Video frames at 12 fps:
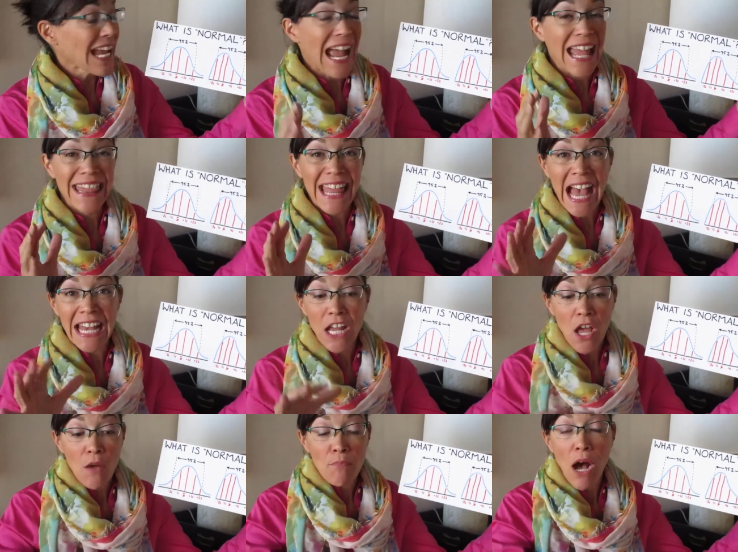And that
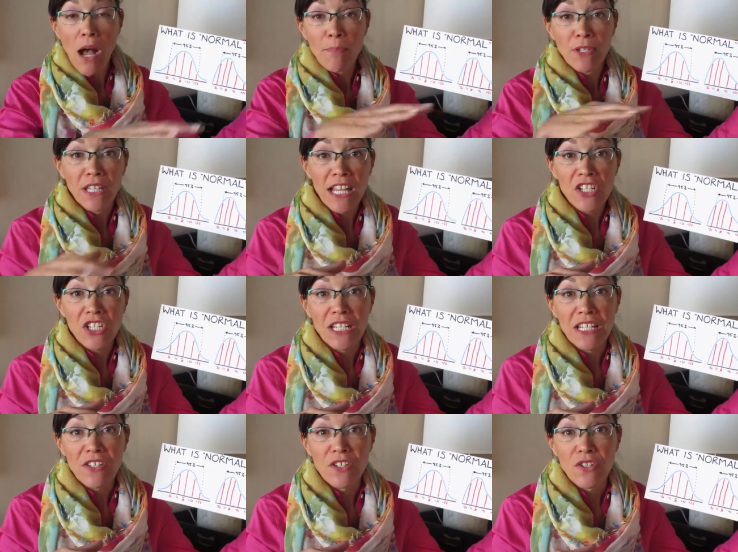population
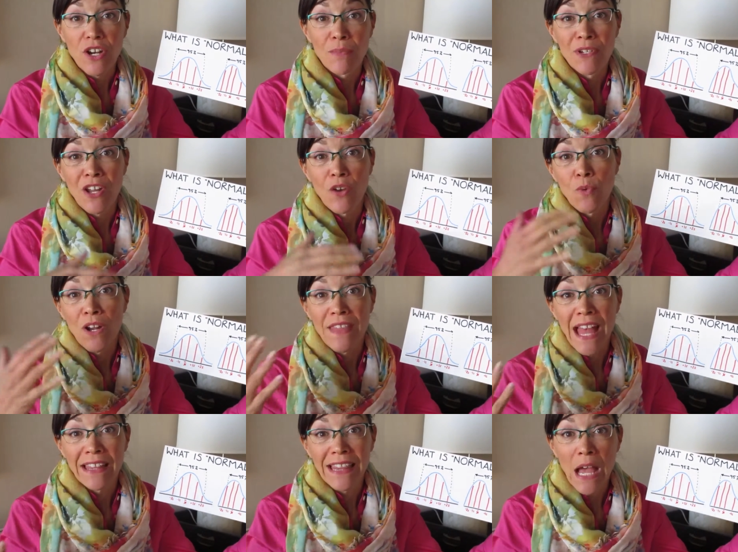is determined on where
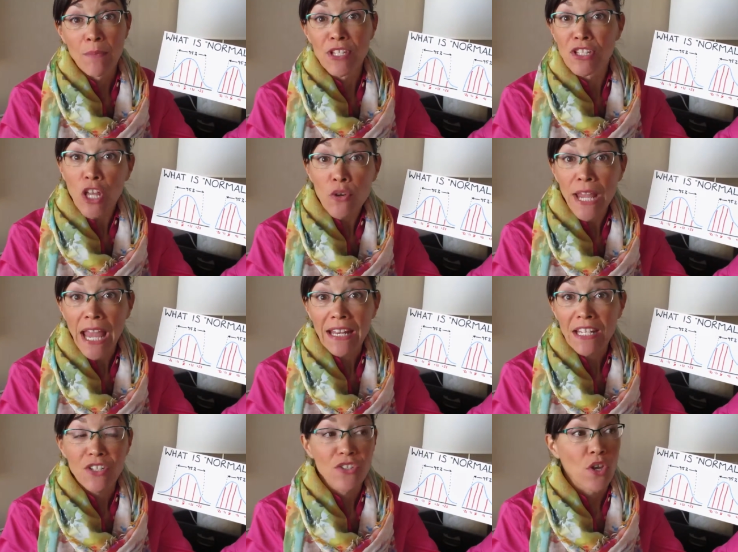that lab is located.